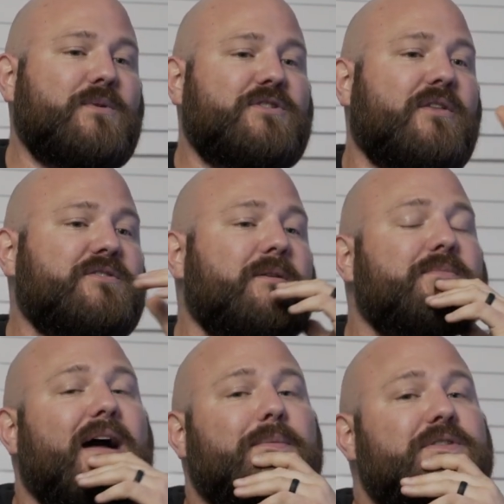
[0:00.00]
to each other
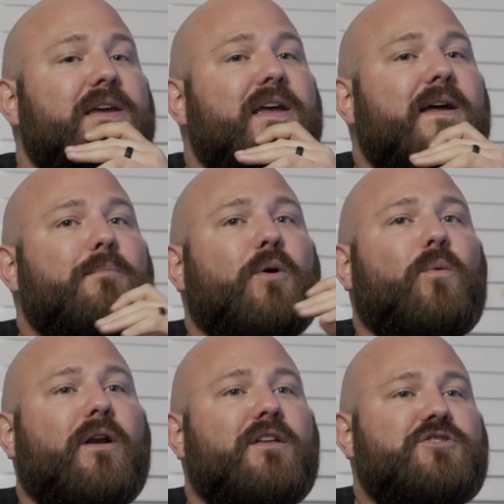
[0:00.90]
sometimes. But
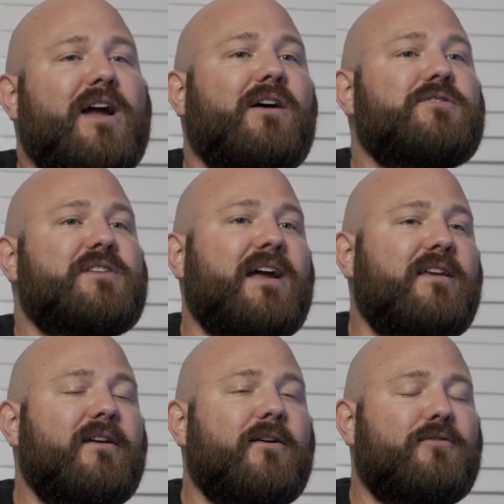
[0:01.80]
one of the challenges I
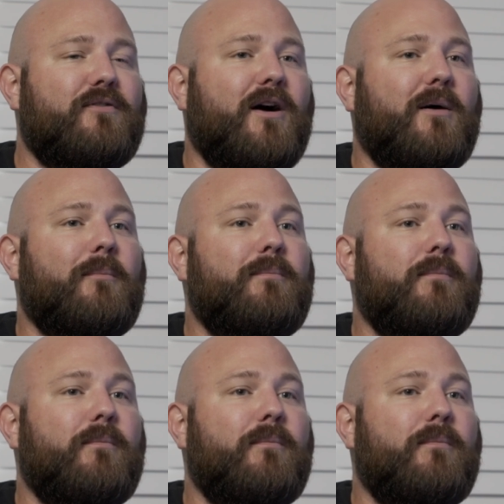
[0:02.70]
hear from